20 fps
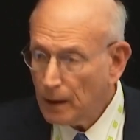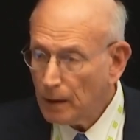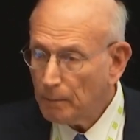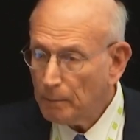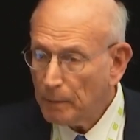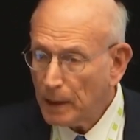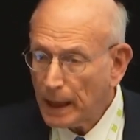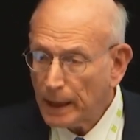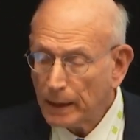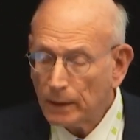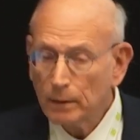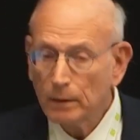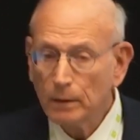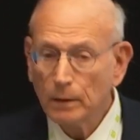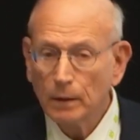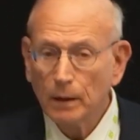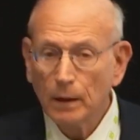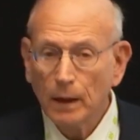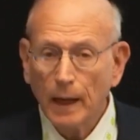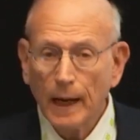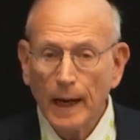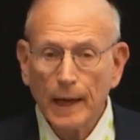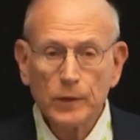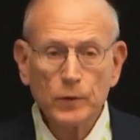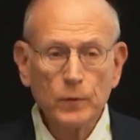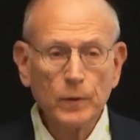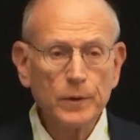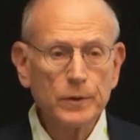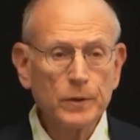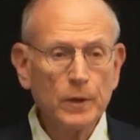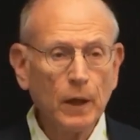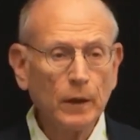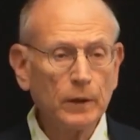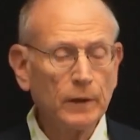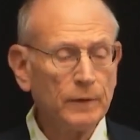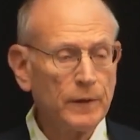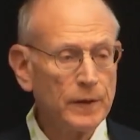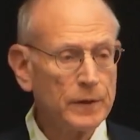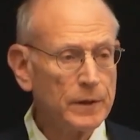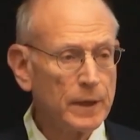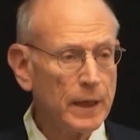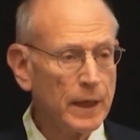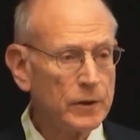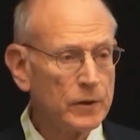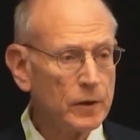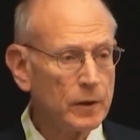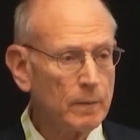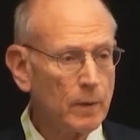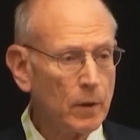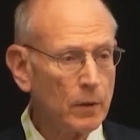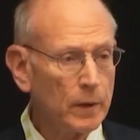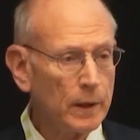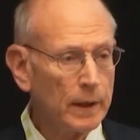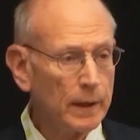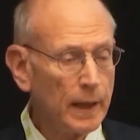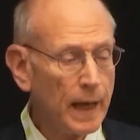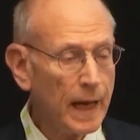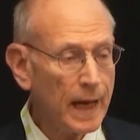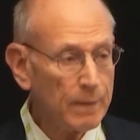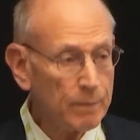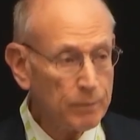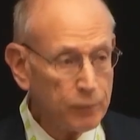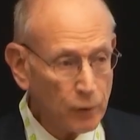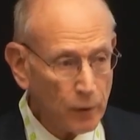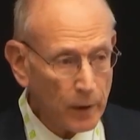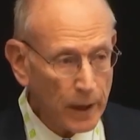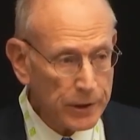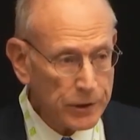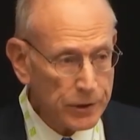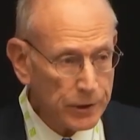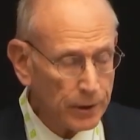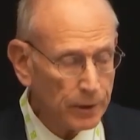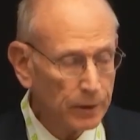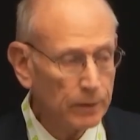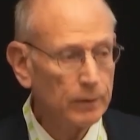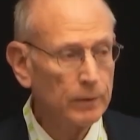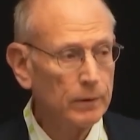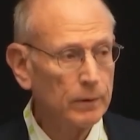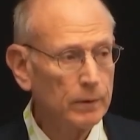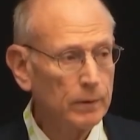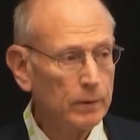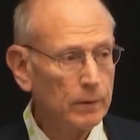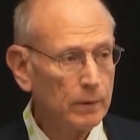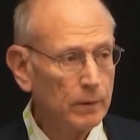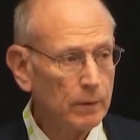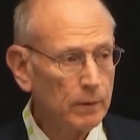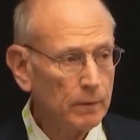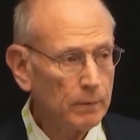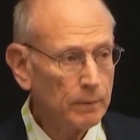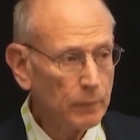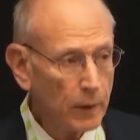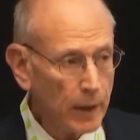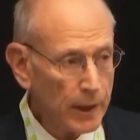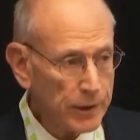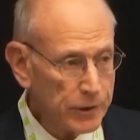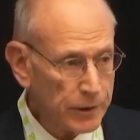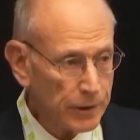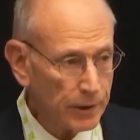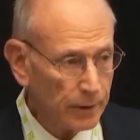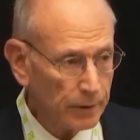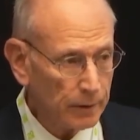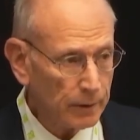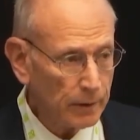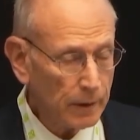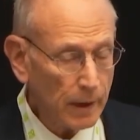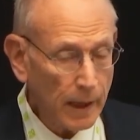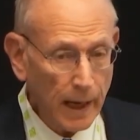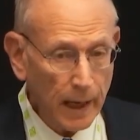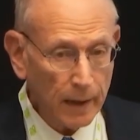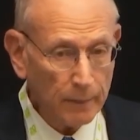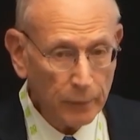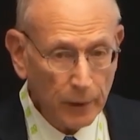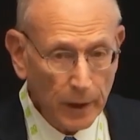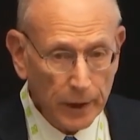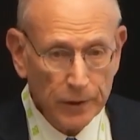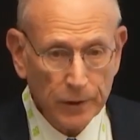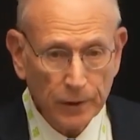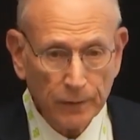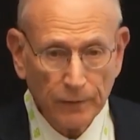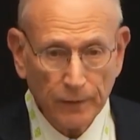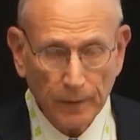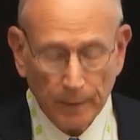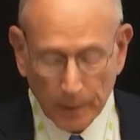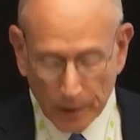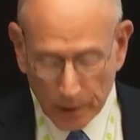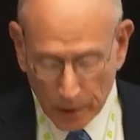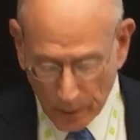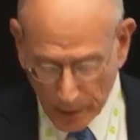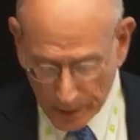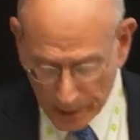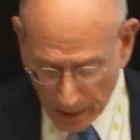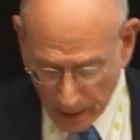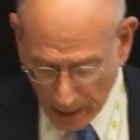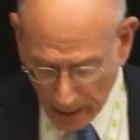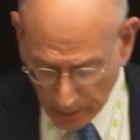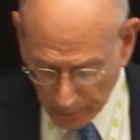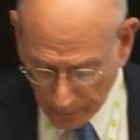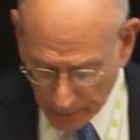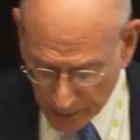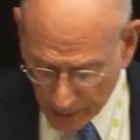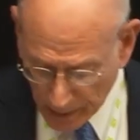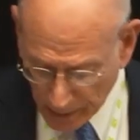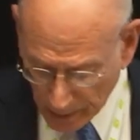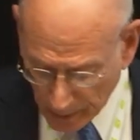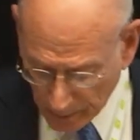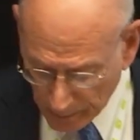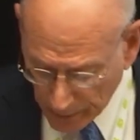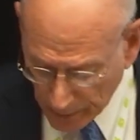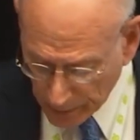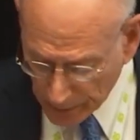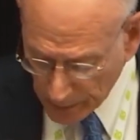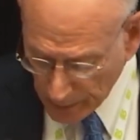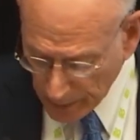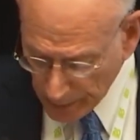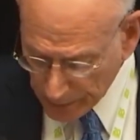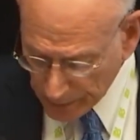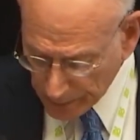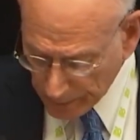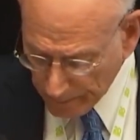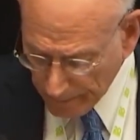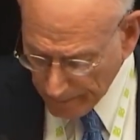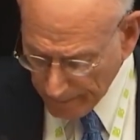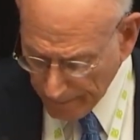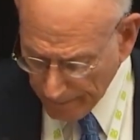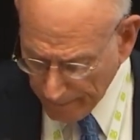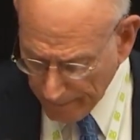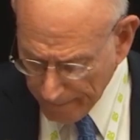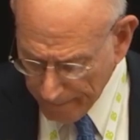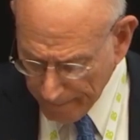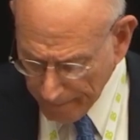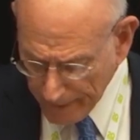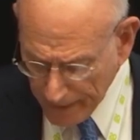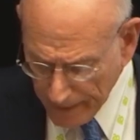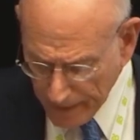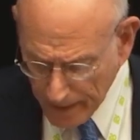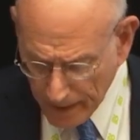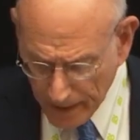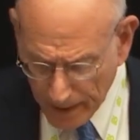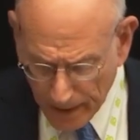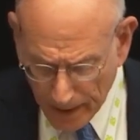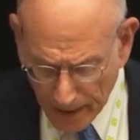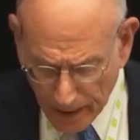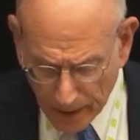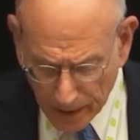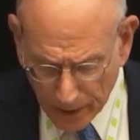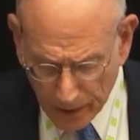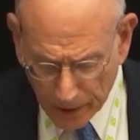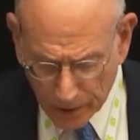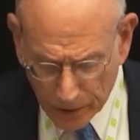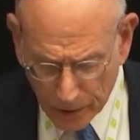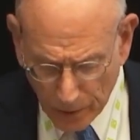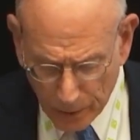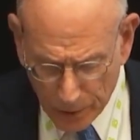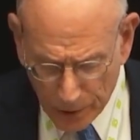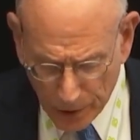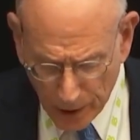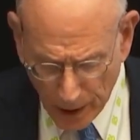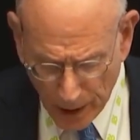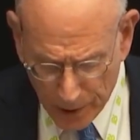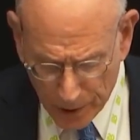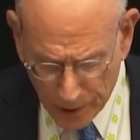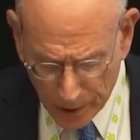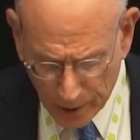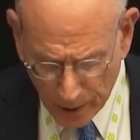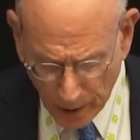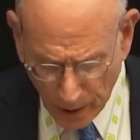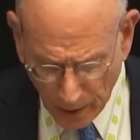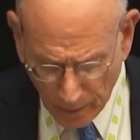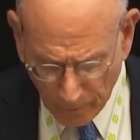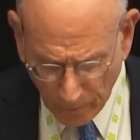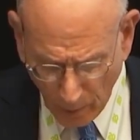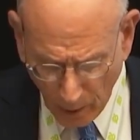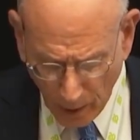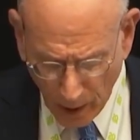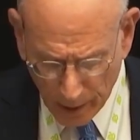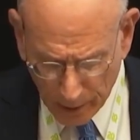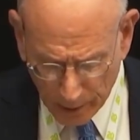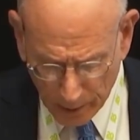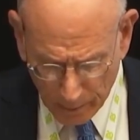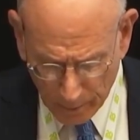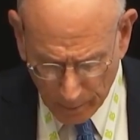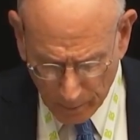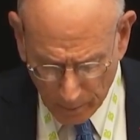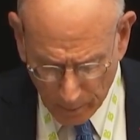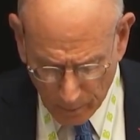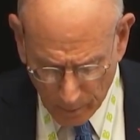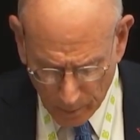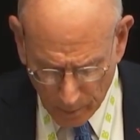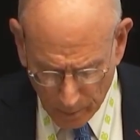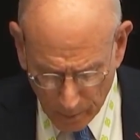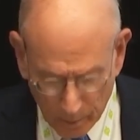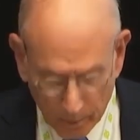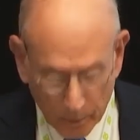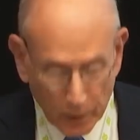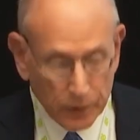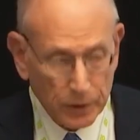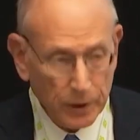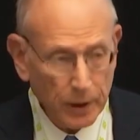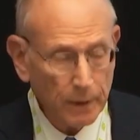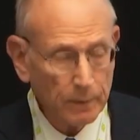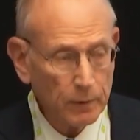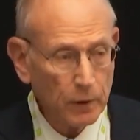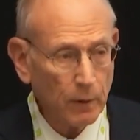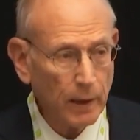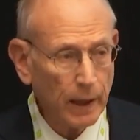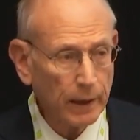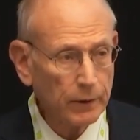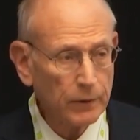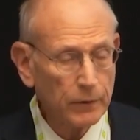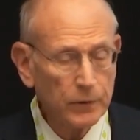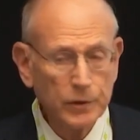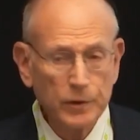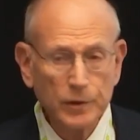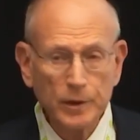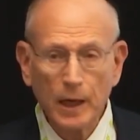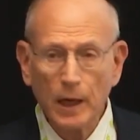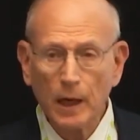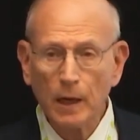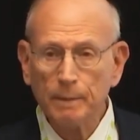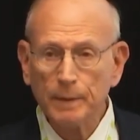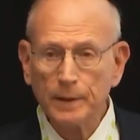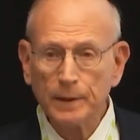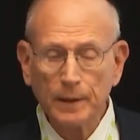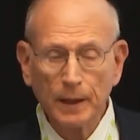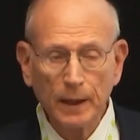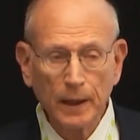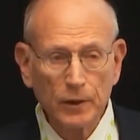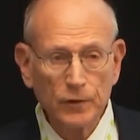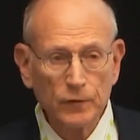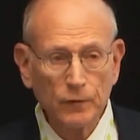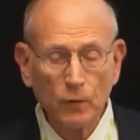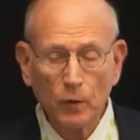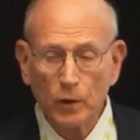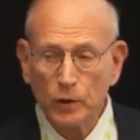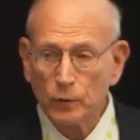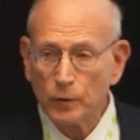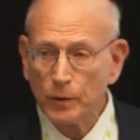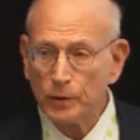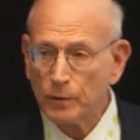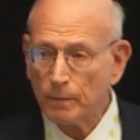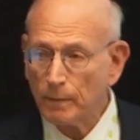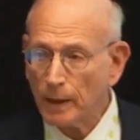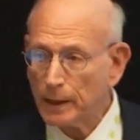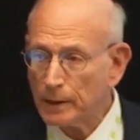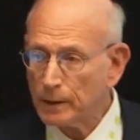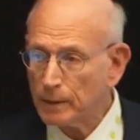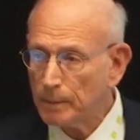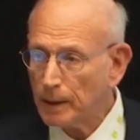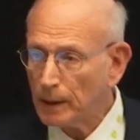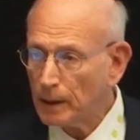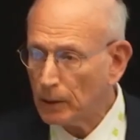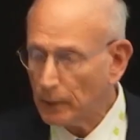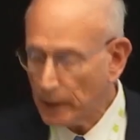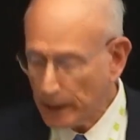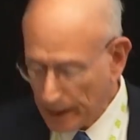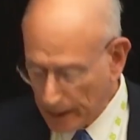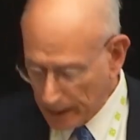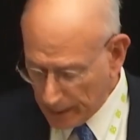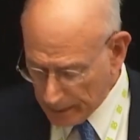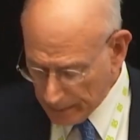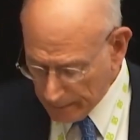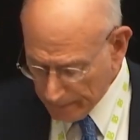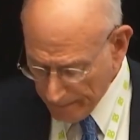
But as a result of his testimony and pressure from the U.S. Congress and the administration, the Association of Art Museum Directors set up a task force which Montebello headed